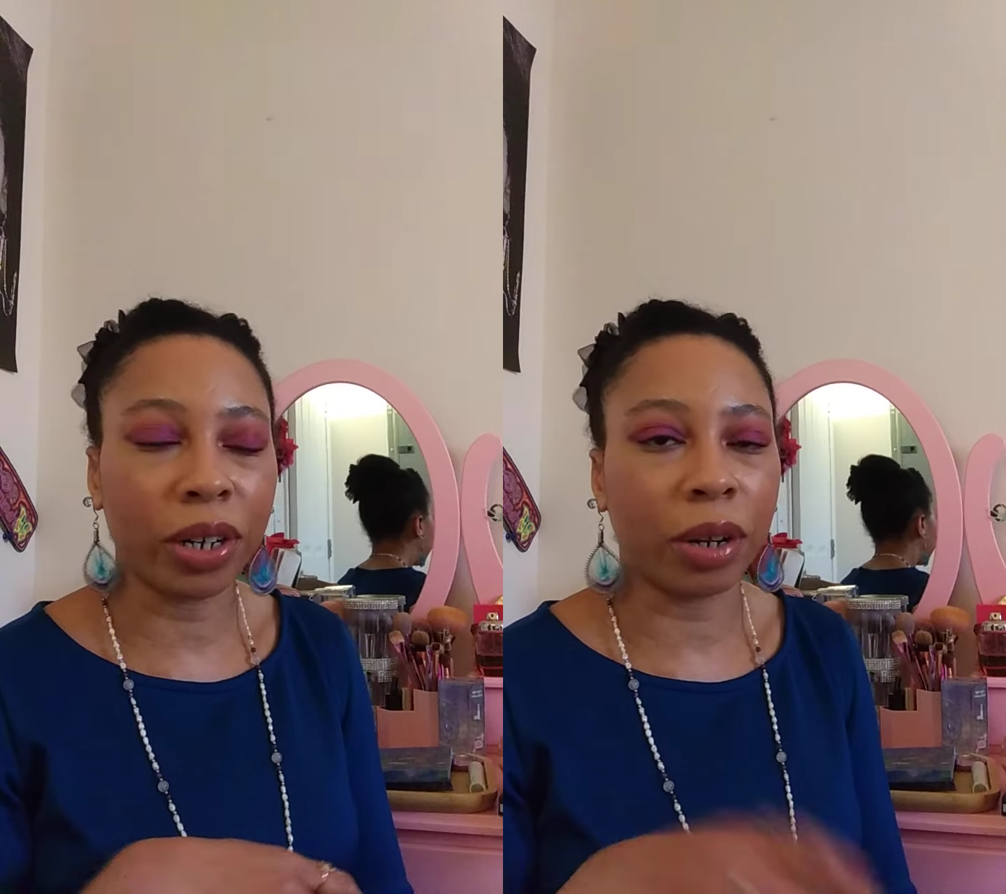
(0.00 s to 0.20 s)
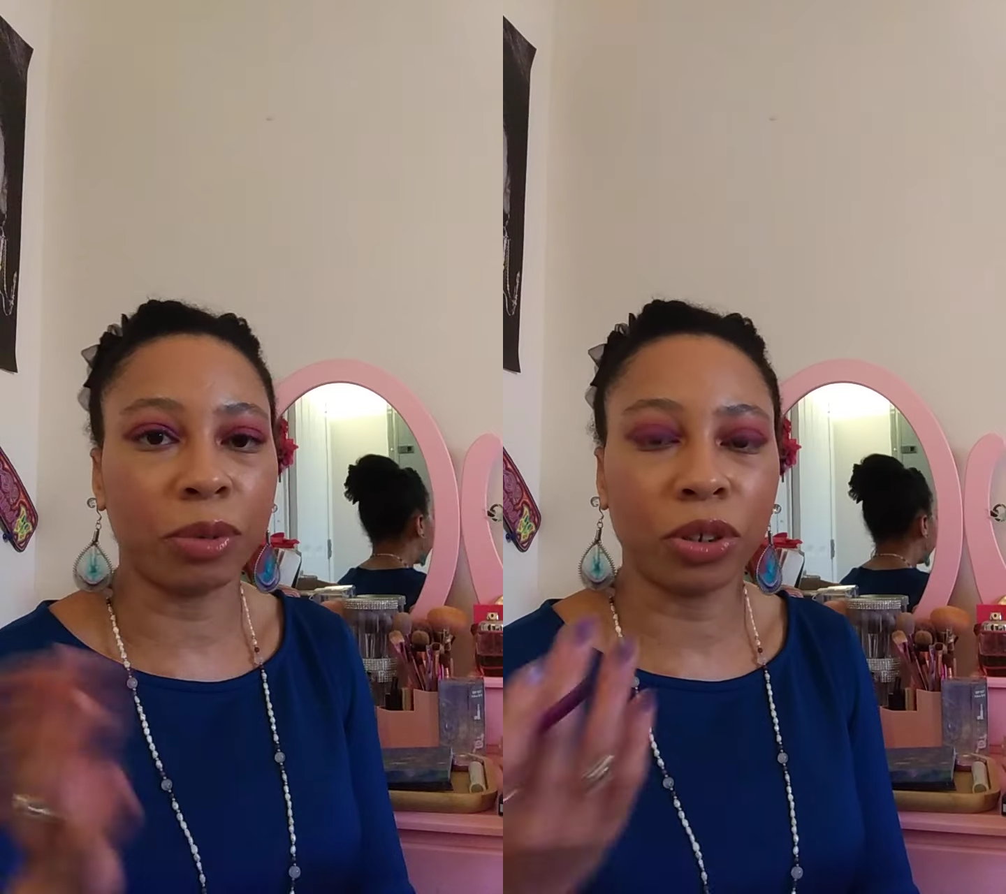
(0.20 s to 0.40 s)

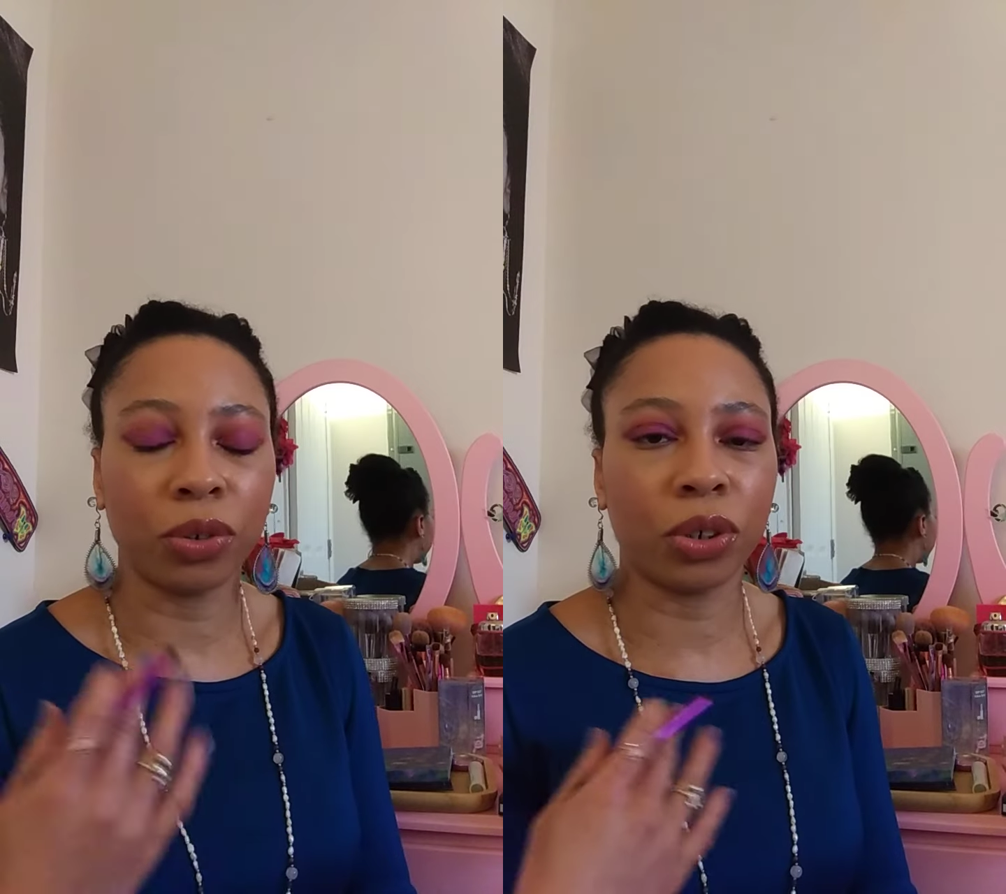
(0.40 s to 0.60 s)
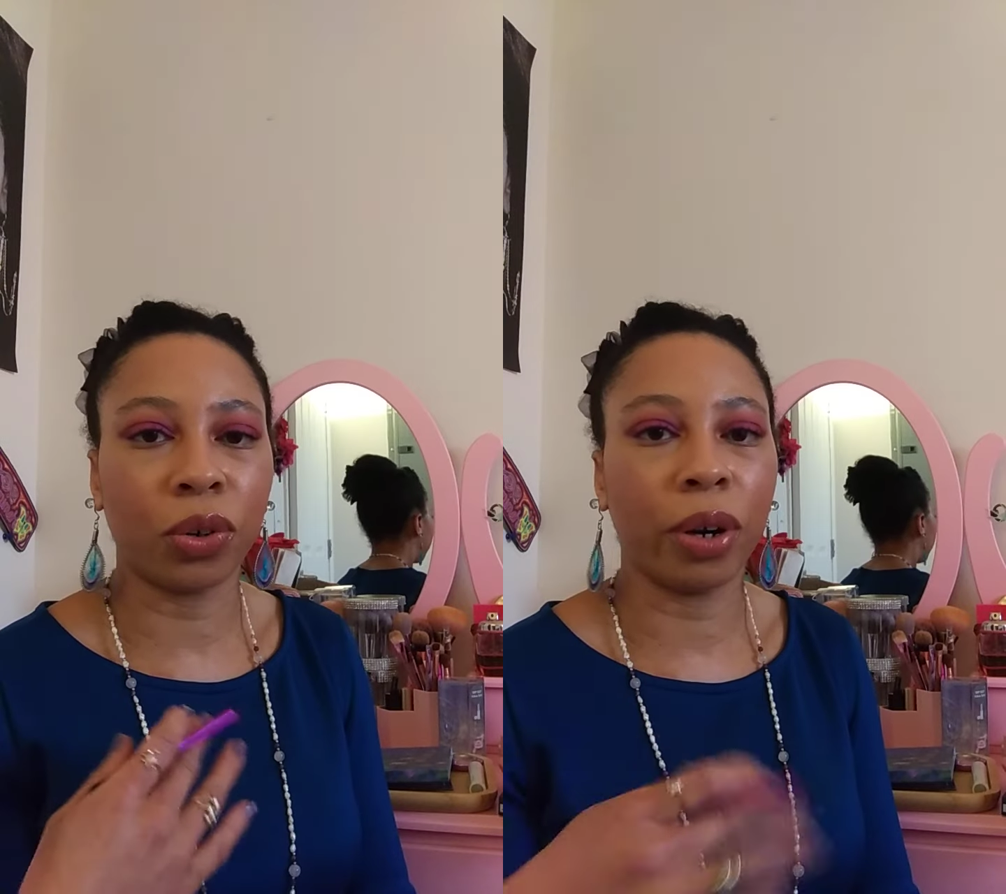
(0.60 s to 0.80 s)
and I'm still
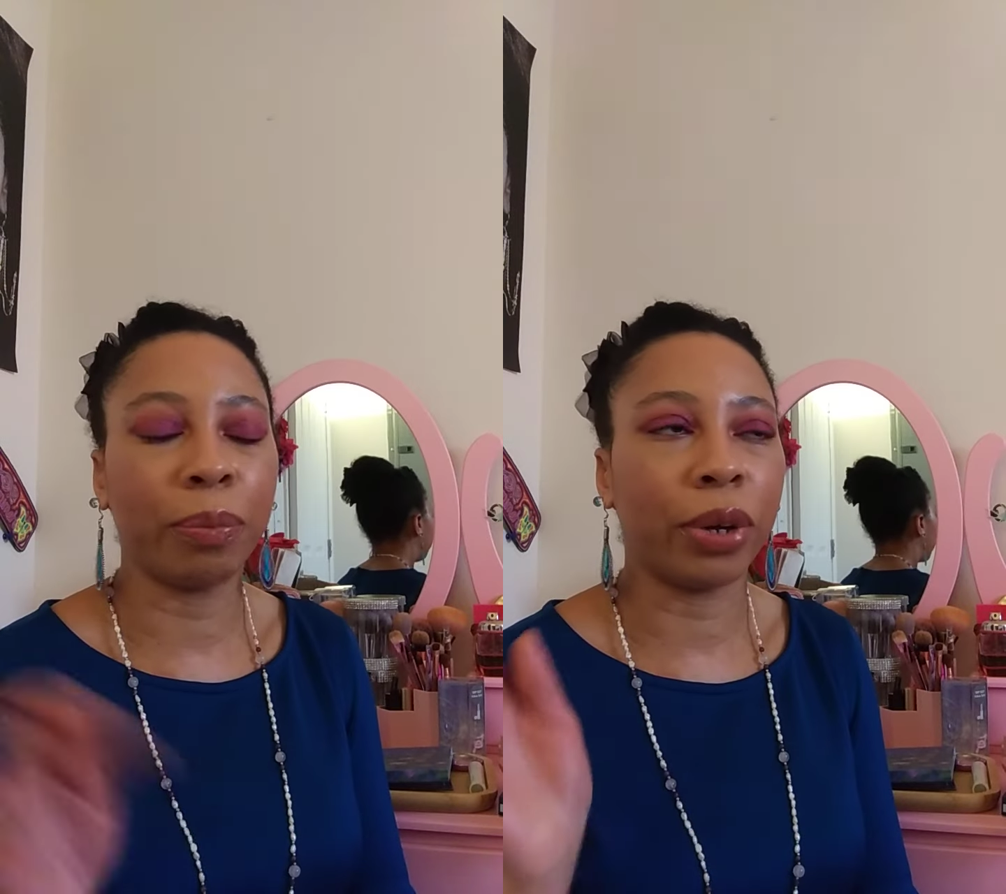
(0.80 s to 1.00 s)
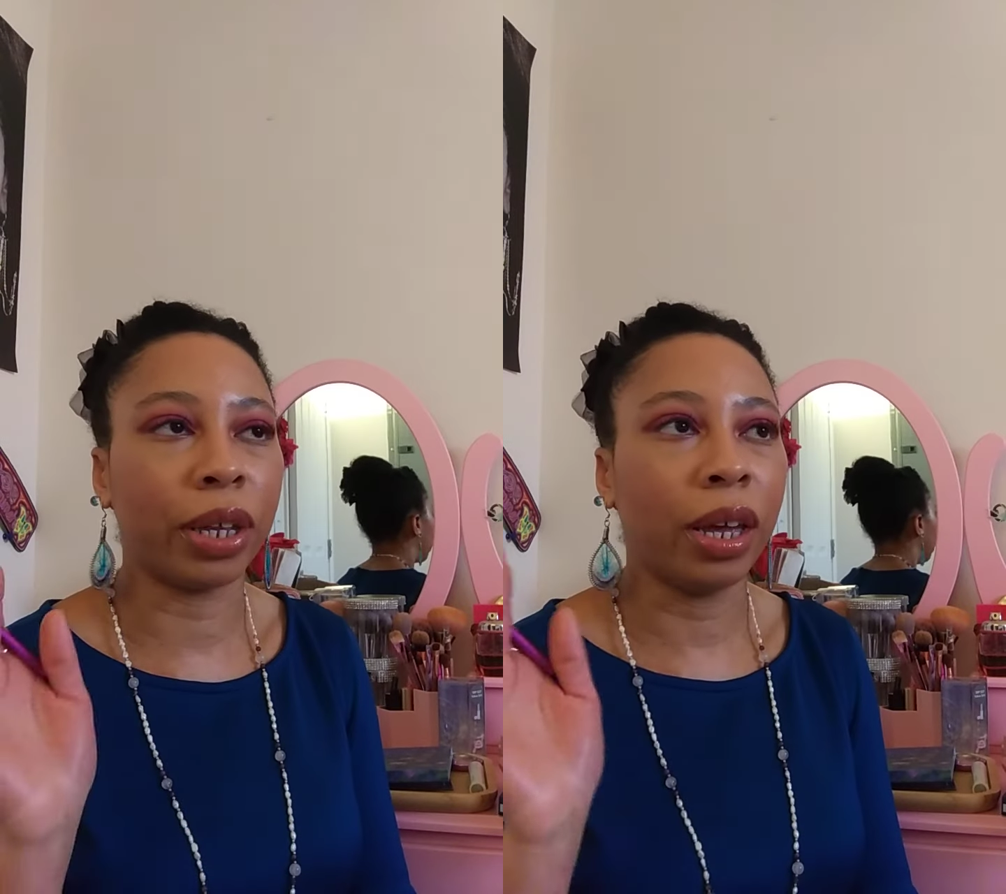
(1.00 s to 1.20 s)
short,
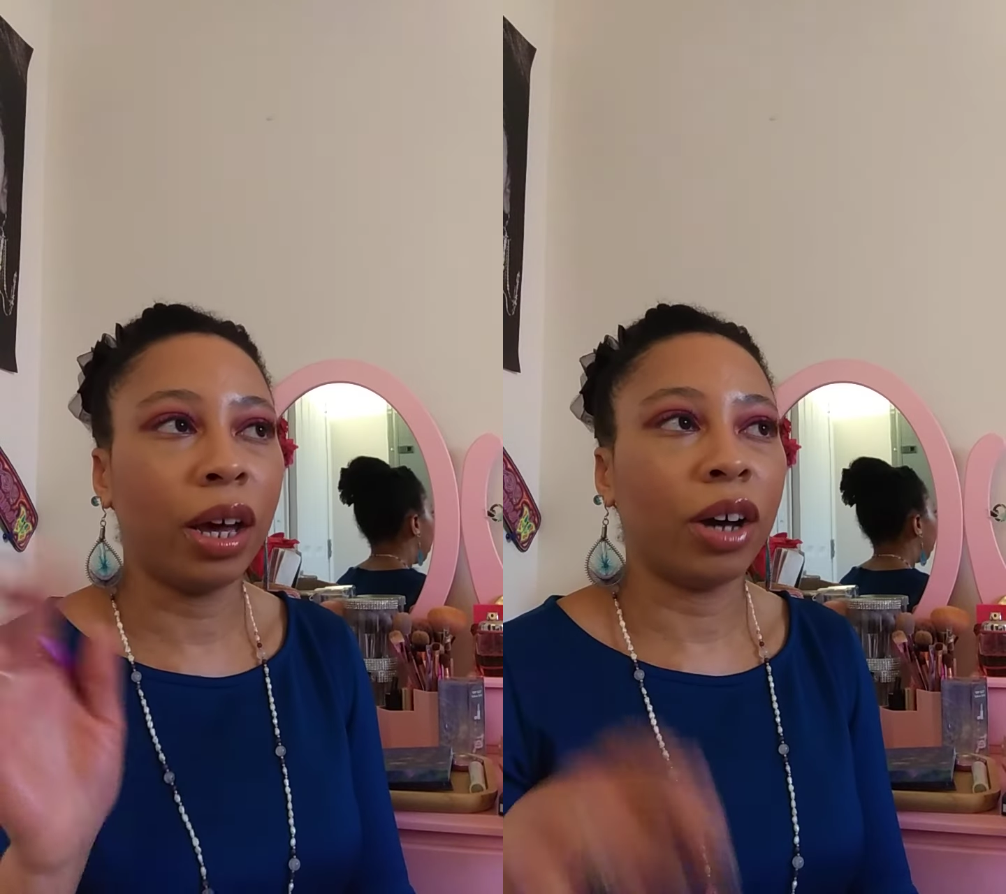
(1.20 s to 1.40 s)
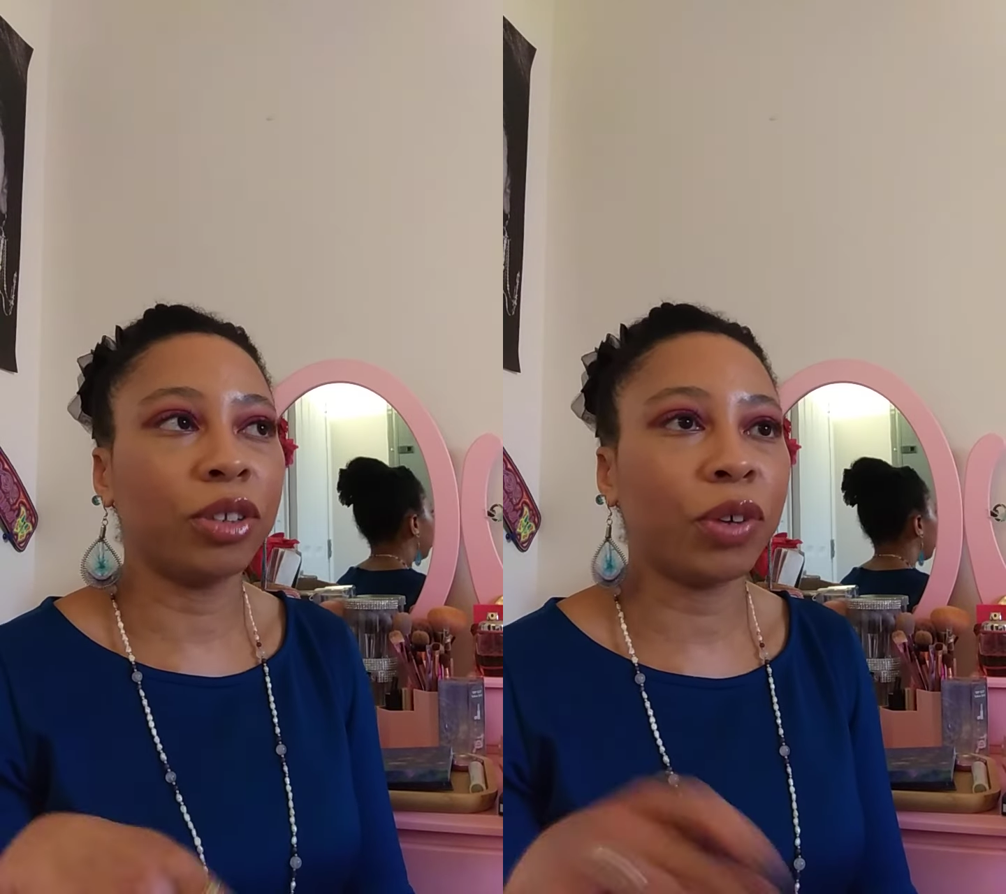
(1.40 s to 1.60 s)
but
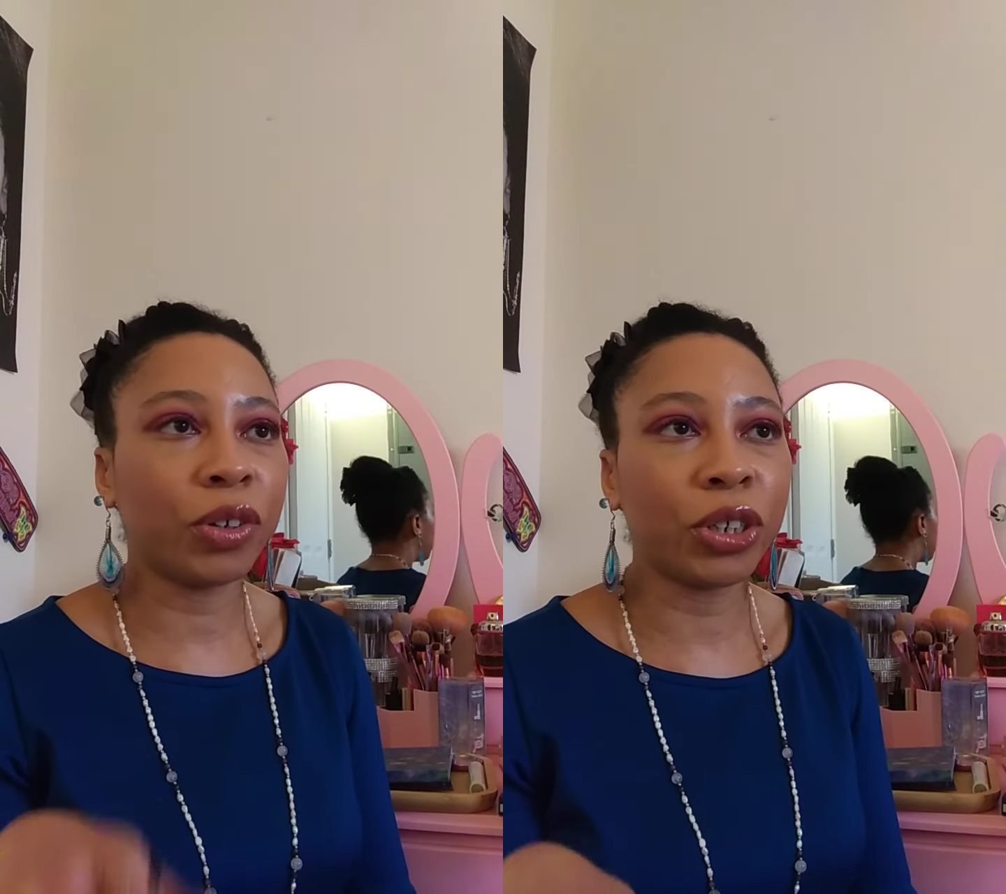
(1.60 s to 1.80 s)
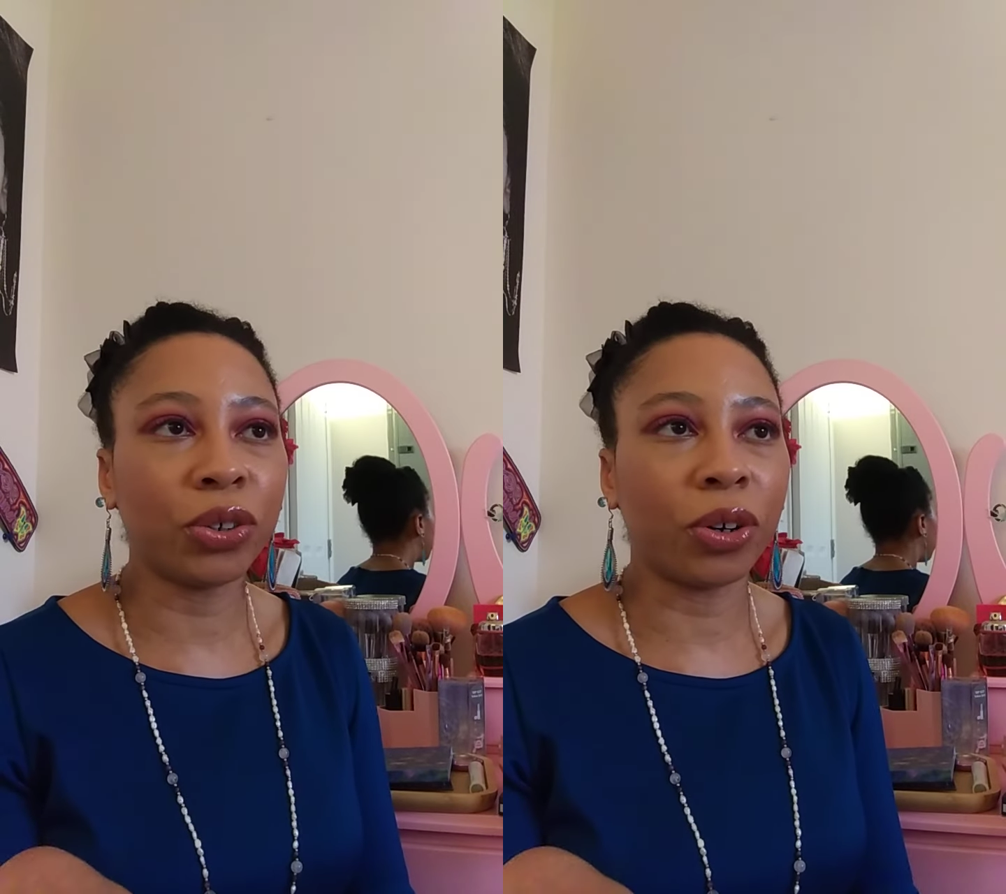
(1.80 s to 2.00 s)
I was very
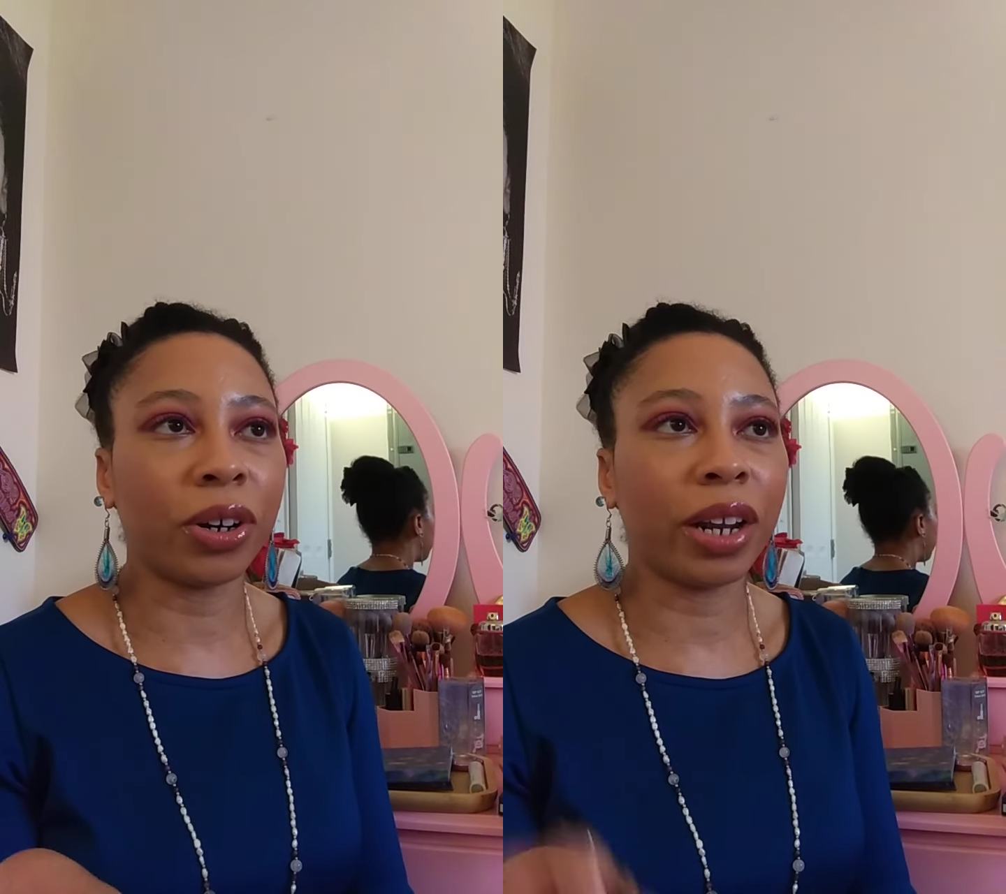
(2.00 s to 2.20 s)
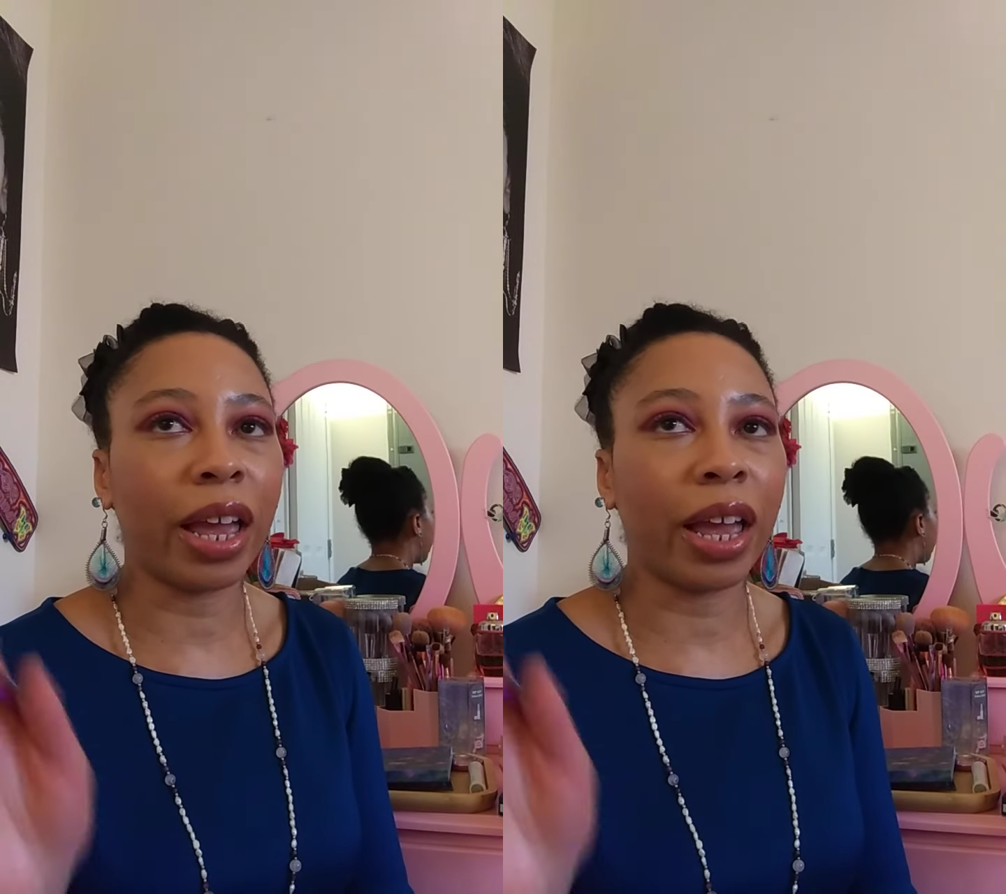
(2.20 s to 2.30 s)
short,